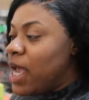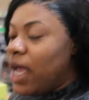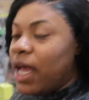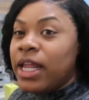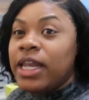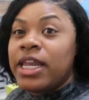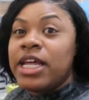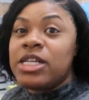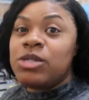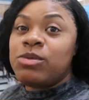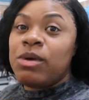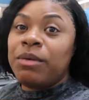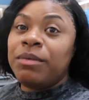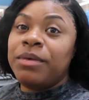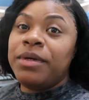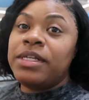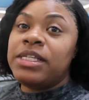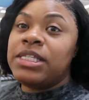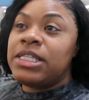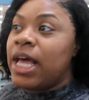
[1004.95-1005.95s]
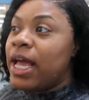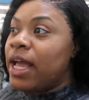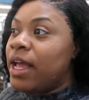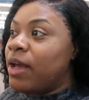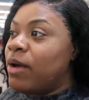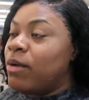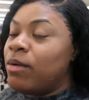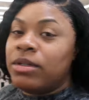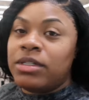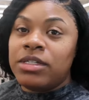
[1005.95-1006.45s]
And that's why we say
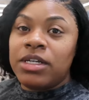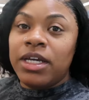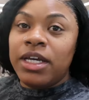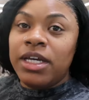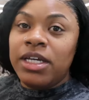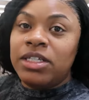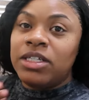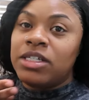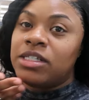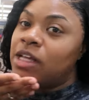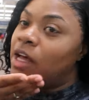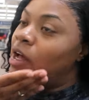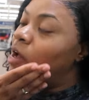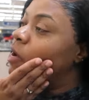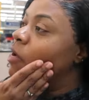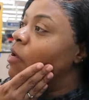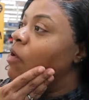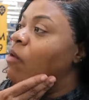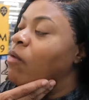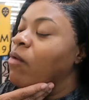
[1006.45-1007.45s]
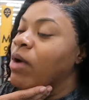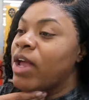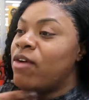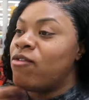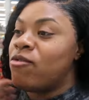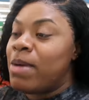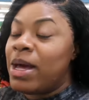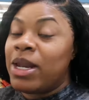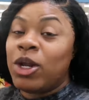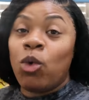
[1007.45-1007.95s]
to each his own,
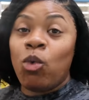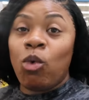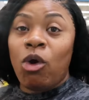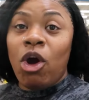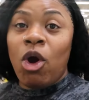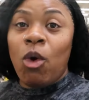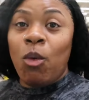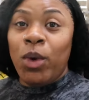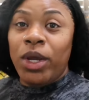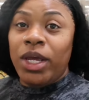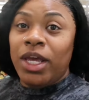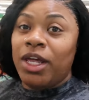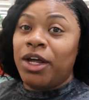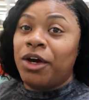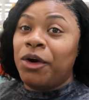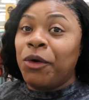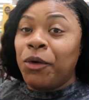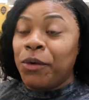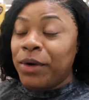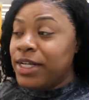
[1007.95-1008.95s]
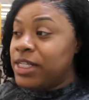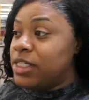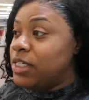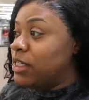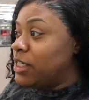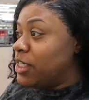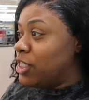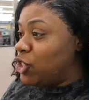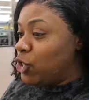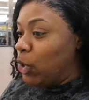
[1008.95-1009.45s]
everybody grown, we can agree
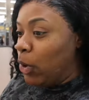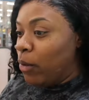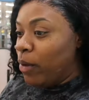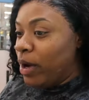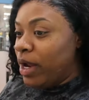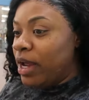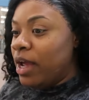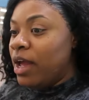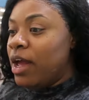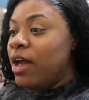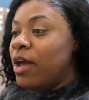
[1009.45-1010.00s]
to disagree